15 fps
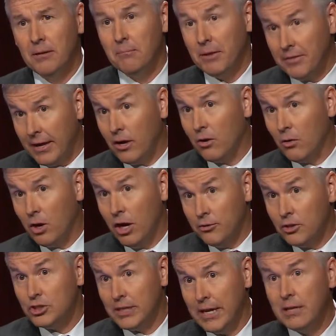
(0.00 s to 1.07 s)
but they are
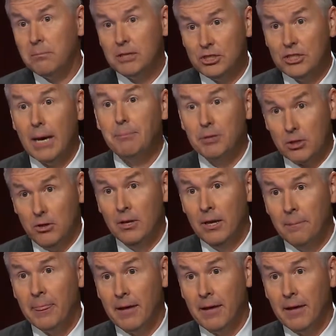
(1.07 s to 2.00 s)
understandably skeptical